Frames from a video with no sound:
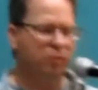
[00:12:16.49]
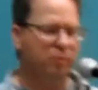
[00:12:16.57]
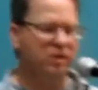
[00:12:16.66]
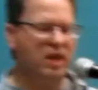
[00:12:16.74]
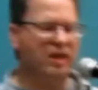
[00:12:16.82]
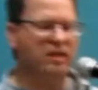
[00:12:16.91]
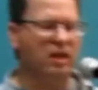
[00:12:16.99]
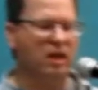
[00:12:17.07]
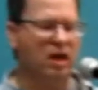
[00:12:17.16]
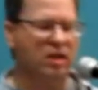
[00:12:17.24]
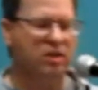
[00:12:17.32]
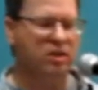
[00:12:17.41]
protecting
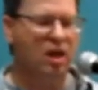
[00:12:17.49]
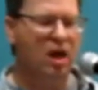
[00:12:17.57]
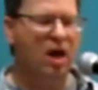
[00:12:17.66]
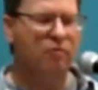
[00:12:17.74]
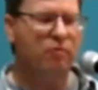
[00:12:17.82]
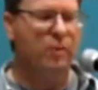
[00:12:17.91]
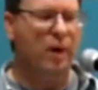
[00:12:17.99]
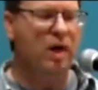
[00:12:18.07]
us from